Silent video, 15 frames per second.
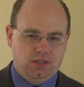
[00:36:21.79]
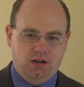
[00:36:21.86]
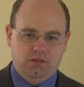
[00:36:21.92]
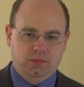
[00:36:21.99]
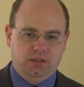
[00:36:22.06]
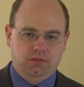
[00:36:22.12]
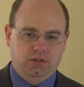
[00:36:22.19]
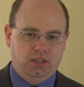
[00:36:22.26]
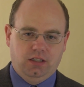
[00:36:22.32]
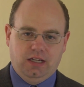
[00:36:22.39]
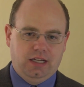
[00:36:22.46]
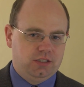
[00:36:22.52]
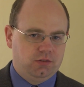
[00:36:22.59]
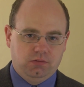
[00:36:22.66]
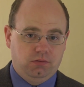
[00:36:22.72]
government
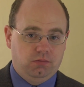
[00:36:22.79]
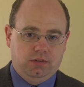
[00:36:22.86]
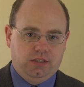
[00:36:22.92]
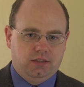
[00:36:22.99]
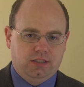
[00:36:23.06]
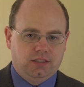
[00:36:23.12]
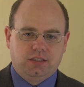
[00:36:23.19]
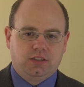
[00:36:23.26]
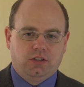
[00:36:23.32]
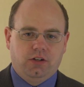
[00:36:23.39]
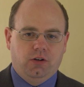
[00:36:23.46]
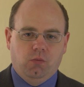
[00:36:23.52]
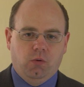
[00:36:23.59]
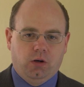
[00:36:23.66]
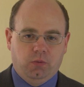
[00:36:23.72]
realized that this isn't
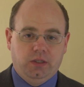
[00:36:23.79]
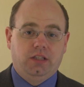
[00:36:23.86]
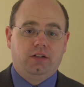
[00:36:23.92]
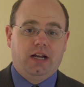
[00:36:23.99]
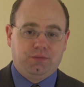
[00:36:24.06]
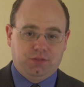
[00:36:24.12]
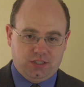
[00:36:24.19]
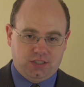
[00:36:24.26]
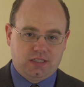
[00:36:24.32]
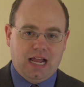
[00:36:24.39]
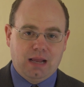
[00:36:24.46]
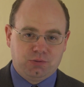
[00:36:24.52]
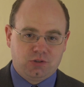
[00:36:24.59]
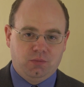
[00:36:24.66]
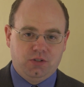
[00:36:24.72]
going to work. We either have to
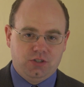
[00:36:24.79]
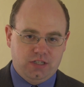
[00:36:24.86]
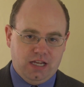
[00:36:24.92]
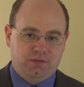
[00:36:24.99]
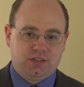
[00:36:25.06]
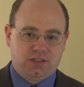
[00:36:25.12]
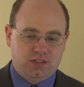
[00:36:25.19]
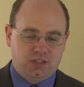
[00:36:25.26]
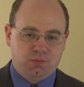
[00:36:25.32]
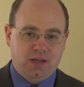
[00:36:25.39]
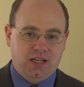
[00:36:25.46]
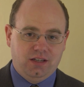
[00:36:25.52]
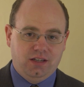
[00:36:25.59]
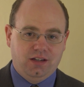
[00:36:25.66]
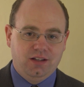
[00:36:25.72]
stop so much deficit
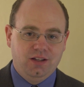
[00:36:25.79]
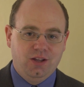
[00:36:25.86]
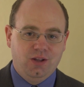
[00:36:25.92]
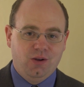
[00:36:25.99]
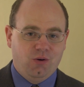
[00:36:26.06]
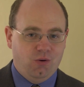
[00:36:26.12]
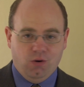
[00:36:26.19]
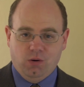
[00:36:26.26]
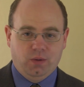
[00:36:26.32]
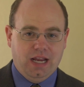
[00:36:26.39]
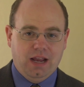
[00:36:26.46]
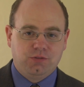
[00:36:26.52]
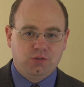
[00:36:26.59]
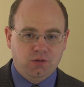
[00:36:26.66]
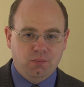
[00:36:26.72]
spending or we
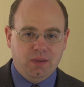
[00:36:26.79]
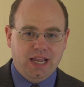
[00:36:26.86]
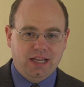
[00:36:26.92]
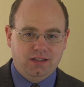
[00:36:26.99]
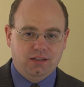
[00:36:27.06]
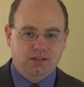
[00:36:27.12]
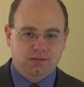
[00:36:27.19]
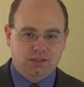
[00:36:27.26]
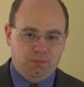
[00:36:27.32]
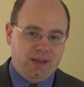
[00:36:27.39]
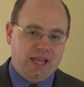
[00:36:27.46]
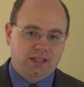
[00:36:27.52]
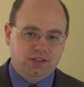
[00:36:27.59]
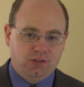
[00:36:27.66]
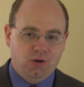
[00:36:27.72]
have to abandon the
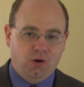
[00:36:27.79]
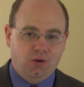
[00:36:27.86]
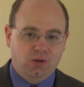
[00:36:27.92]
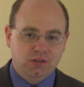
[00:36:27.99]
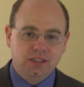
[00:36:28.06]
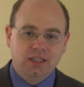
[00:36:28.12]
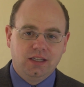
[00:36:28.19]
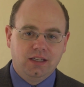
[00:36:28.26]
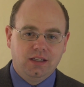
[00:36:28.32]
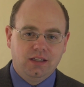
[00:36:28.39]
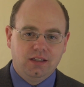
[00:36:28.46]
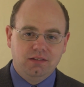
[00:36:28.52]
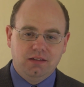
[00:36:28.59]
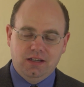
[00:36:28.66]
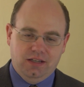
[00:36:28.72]
peg to gold.
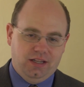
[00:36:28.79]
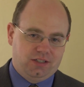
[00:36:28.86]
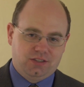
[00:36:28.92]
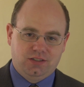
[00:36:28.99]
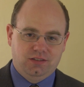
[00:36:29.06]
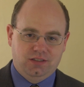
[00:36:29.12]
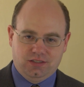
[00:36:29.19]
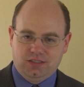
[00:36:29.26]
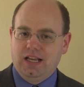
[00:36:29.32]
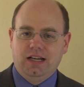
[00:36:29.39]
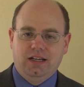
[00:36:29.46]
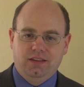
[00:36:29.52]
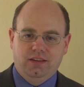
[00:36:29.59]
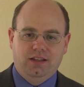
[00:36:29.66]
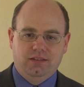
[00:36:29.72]
And Nixon
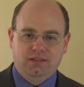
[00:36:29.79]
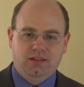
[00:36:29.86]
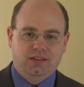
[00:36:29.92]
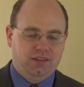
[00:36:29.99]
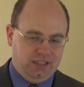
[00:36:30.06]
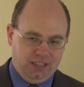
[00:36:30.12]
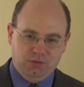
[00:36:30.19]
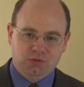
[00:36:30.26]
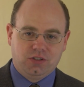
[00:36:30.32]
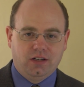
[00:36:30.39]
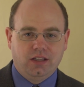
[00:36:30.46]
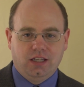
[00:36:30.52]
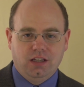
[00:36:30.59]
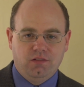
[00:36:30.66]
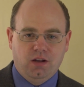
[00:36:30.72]
decided that the thing he was
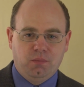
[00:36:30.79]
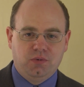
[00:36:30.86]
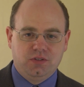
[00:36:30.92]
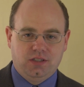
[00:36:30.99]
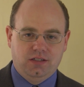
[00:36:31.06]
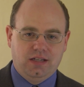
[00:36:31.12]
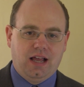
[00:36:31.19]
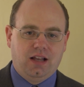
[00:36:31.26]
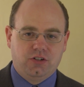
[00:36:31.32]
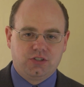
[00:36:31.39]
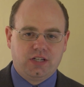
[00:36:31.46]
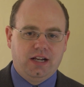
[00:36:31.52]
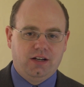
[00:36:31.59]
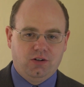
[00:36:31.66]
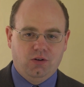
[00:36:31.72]
going to give up was the dollars
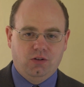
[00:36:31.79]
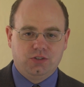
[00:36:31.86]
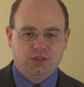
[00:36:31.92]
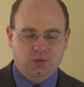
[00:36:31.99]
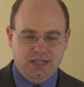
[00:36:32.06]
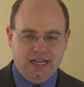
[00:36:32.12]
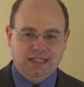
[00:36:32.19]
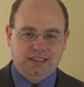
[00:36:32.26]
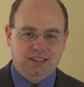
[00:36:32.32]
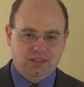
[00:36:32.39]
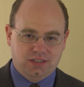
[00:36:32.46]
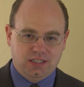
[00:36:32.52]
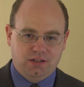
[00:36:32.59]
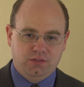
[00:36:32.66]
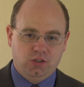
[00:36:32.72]
tied to gold. So in
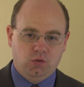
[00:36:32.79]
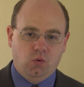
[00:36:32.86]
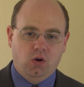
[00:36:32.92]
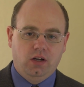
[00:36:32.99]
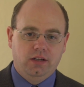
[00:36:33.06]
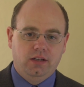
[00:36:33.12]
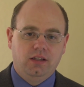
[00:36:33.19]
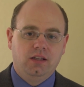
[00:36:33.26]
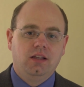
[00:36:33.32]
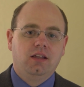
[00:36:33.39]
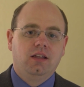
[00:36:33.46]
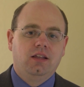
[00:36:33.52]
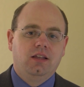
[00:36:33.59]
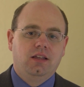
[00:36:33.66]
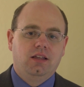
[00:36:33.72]
1971,
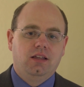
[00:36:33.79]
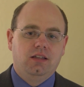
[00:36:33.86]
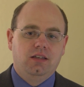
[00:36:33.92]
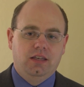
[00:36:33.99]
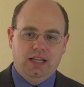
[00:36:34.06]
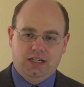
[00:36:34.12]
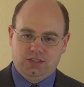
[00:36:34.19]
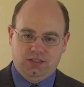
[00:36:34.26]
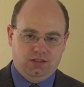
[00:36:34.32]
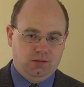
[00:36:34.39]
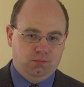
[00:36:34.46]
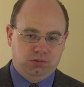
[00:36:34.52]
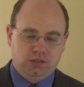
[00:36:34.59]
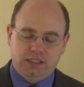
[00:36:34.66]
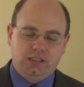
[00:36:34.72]
Nixon
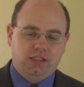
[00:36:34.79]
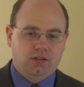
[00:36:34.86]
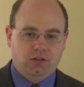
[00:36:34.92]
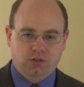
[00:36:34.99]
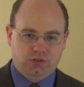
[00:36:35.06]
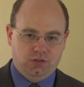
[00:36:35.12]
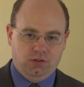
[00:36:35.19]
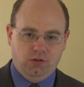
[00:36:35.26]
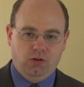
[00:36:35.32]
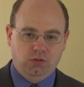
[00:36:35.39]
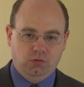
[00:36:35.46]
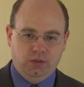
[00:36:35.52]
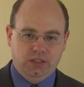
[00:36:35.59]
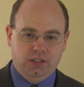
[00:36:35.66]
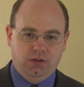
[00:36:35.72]
completely closed the
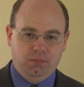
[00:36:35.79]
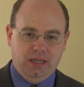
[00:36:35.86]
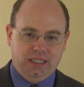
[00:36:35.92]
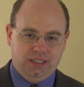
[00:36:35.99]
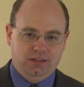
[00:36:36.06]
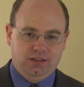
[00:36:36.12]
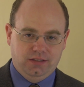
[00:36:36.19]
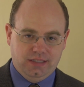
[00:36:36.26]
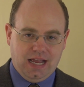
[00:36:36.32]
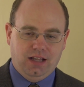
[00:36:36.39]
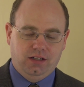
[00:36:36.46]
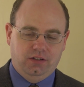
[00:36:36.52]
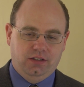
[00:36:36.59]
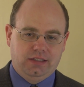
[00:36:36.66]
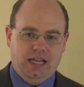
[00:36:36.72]
gold window, making the
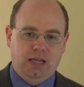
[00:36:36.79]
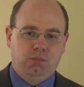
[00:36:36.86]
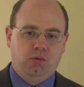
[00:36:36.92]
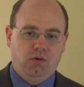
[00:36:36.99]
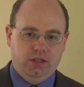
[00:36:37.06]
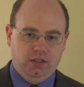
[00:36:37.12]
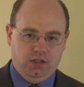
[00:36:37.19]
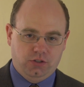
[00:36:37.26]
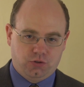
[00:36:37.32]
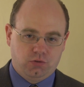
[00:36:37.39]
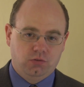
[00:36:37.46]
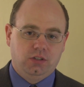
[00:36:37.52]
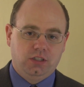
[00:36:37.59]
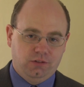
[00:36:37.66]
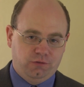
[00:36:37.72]
dollar at that point a
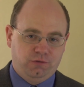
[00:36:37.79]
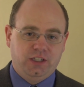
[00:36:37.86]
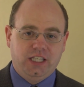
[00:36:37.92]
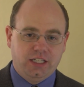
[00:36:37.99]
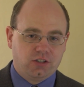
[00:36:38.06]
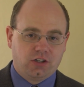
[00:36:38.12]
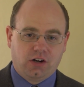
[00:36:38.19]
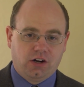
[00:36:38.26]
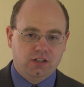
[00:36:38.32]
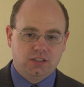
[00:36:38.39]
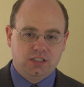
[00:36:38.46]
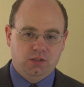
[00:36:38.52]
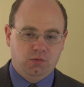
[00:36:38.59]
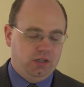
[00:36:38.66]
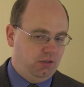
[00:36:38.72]
truly fiat
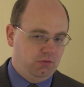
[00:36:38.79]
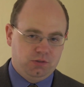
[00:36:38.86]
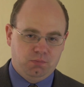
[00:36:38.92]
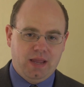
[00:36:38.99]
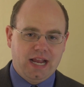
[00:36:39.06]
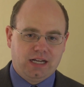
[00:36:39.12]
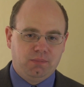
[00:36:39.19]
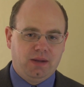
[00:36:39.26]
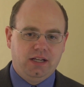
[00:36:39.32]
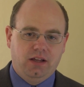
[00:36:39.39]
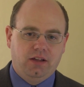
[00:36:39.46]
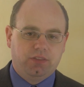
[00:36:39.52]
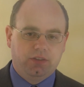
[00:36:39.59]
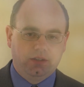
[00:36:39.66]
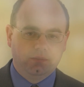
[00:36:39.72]
currency where it was backed by
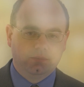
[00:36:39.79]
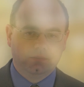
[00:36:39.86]
nothing.